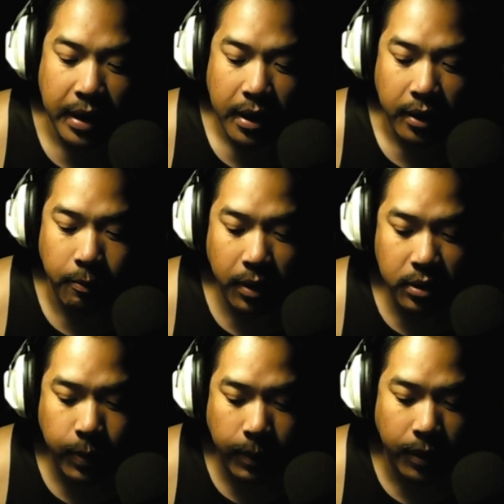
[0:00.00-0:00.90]
The most
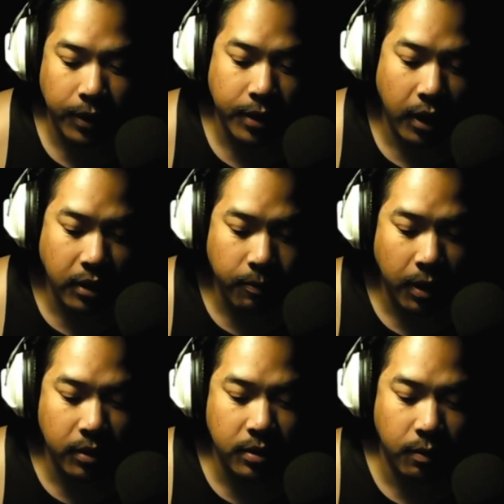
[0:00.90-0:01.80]
people that talked the
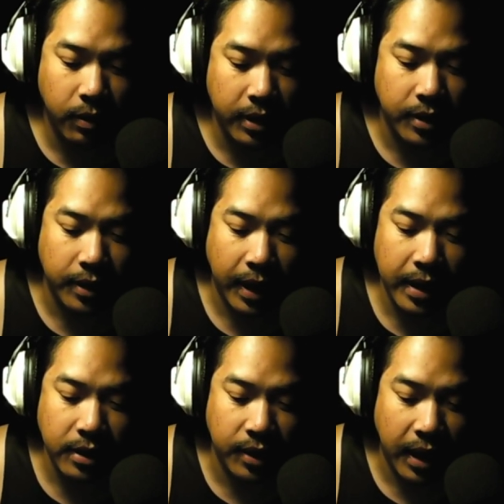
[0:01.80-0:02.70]
most within tonight,
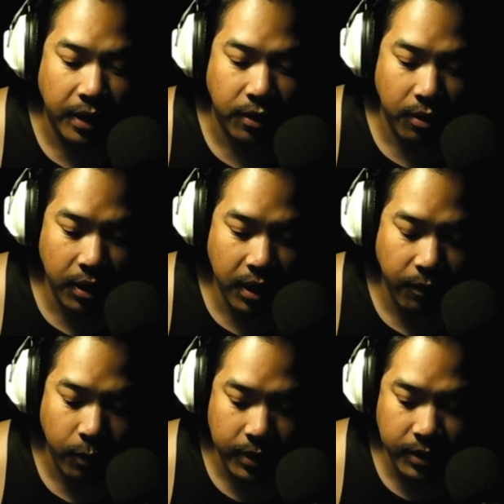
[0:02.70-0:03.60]
July 30th,
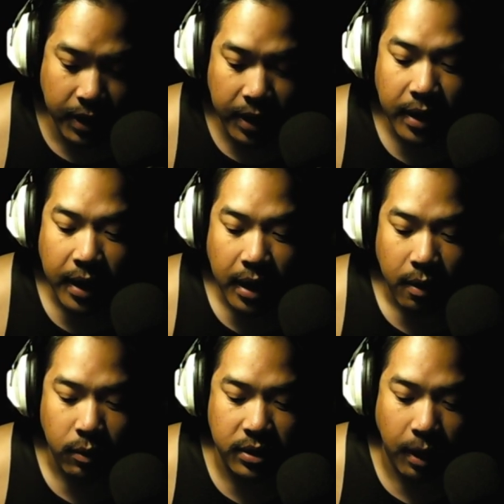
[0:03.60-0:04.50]
Wednesday,
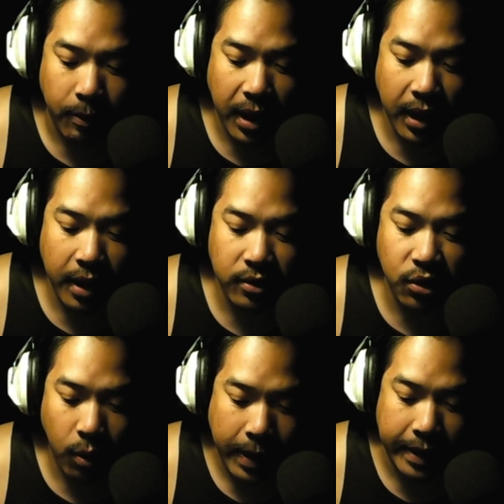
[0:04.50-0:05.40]
was Kamala Harris,
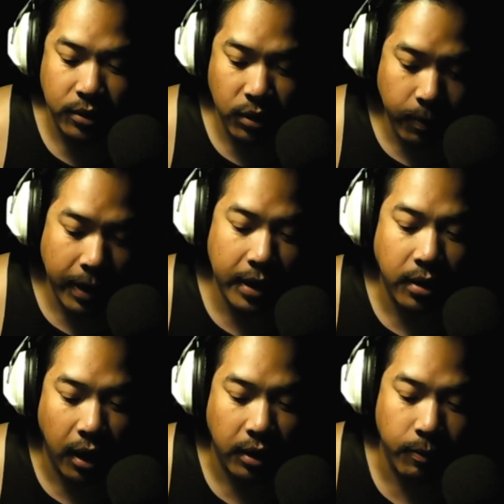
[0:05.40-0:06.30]
Joe Biden. Joe Biden
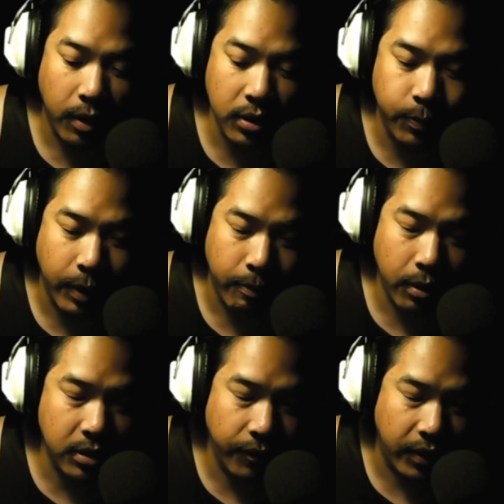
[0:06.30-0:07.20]
talked the most, but
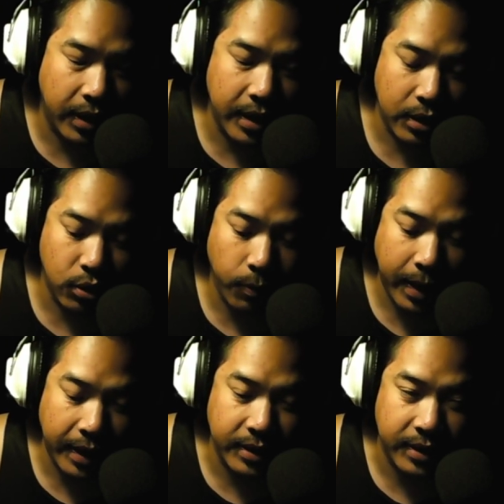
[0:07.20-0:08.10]
most of the thing that Joe
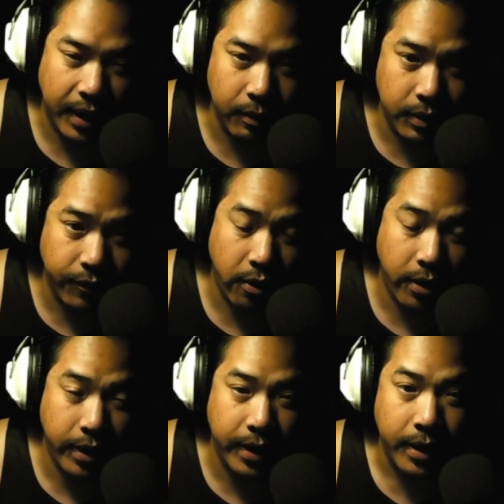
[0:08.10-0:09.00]
Biden said was
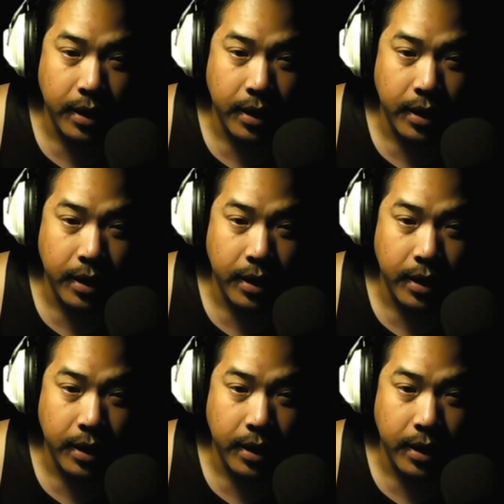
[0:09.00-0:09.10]
very,